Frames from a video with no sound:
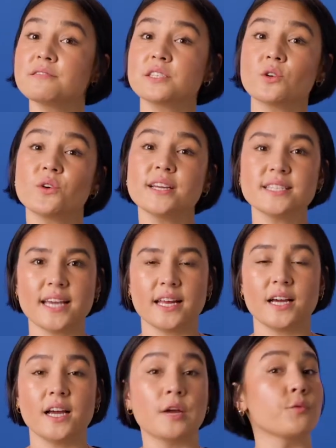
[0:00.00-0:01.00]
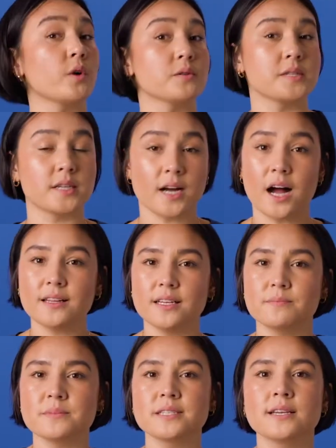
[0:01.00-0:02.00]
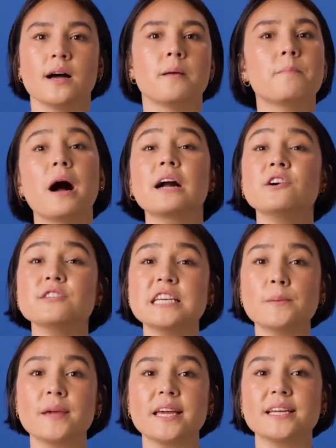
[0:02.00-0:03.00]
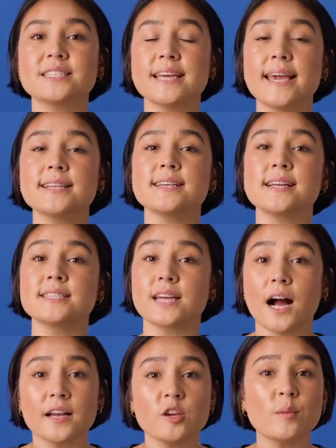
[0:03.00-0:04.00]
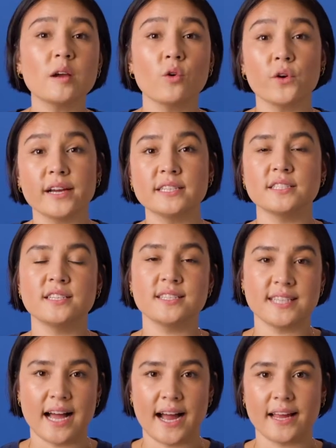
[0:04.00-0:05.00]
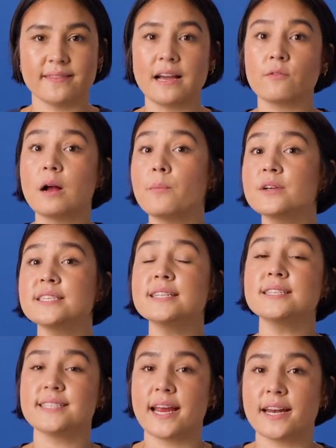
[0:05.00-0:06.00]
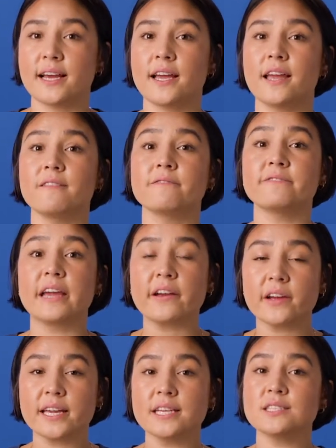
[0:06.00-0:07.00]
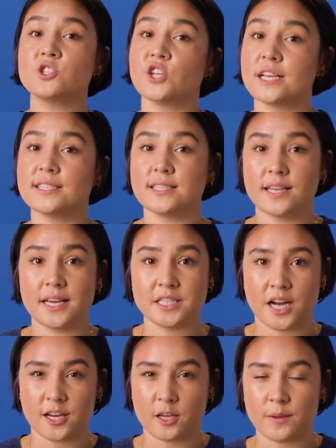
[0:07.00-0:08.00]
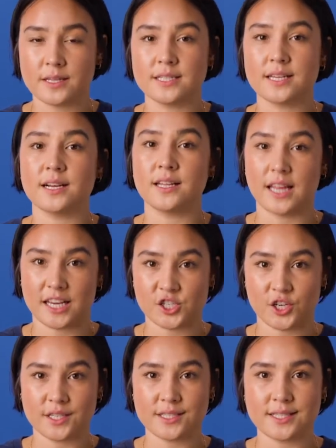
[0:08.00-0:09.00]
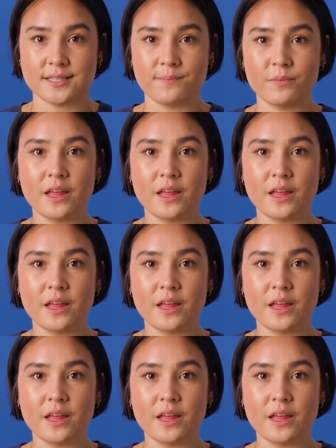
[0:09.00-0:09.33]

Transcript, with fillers: of storing data in rows and columns, MongoDB takes a document-oriented design that represents data in various JSON-like documents and collections.